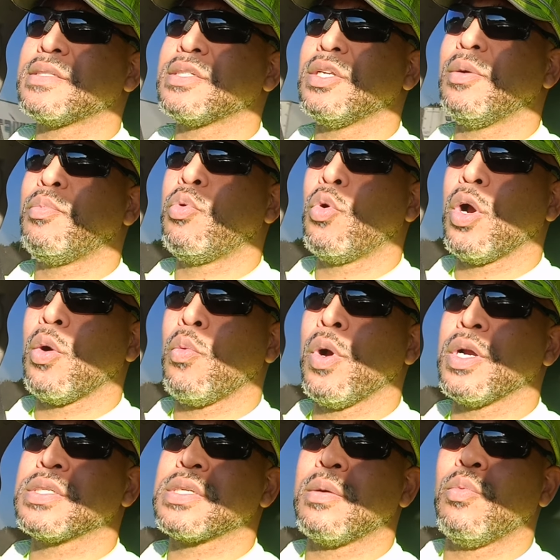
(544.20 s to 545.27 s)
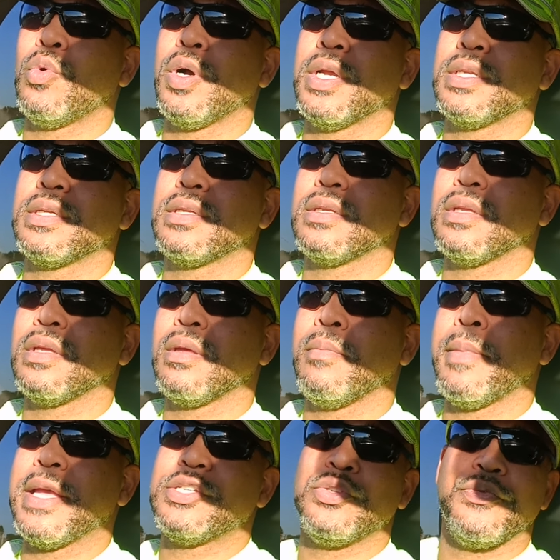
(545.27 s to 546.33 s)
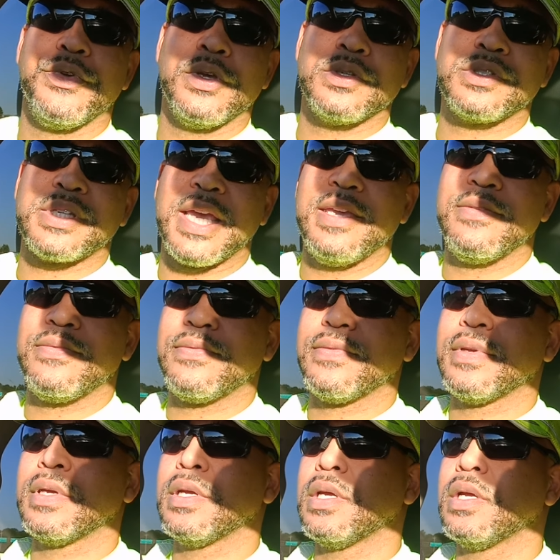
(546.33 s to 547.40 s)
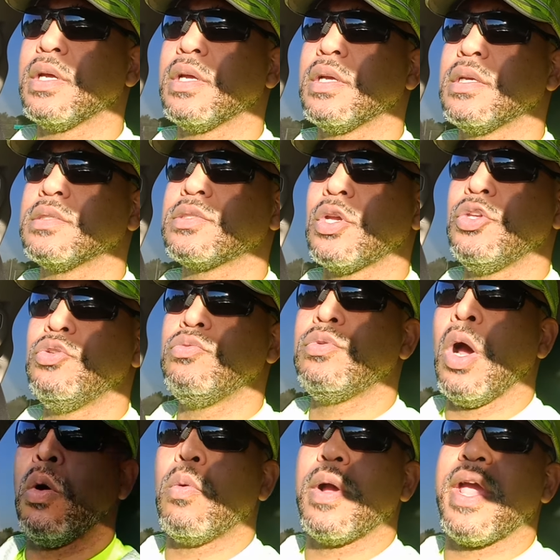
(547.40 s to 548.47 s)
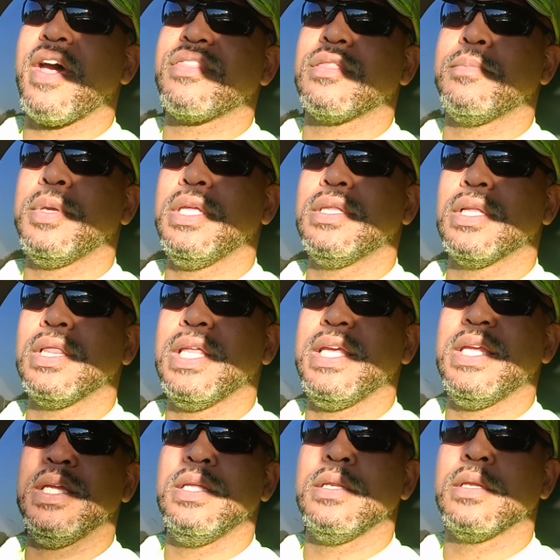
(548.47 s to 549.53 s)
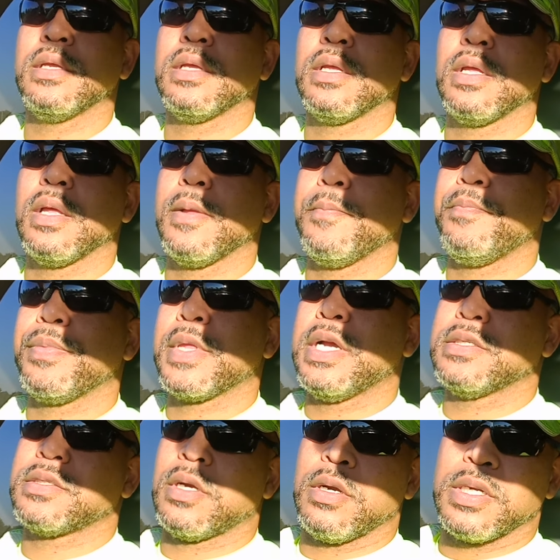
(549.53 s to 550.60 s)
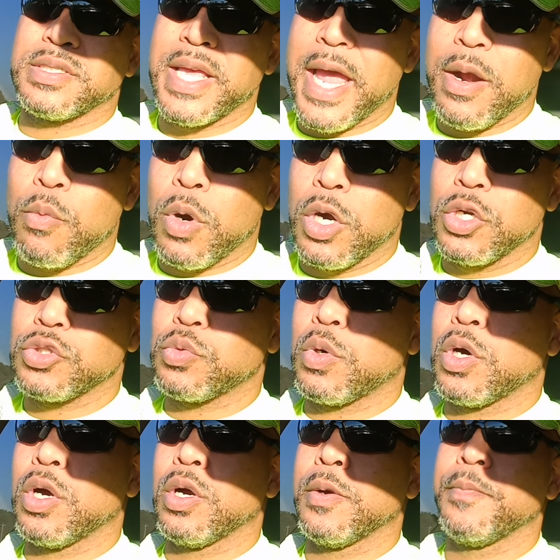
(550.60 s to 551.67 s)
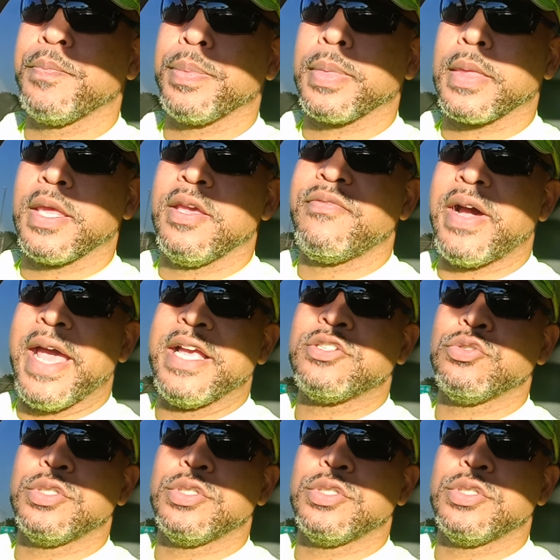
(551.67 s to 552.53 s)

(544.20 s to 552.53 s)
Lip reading: to the point where someone makes you feel safe, so you don't have to be the lead. Because her exact words were, if I ask you